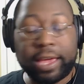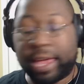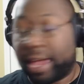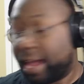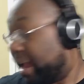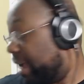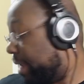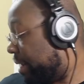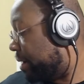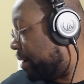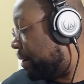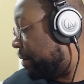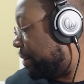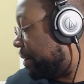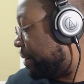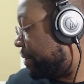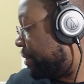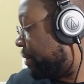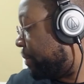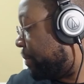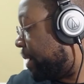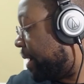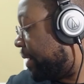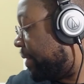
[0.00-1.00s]
and oh, I don't
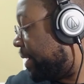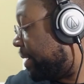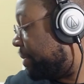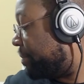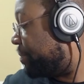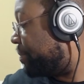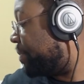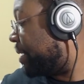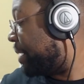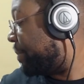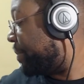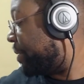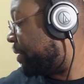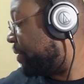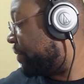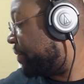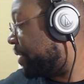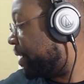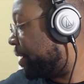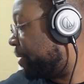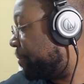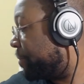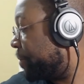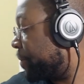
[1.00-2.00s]
know why that popping over
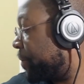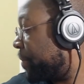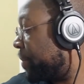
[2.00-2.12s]
there.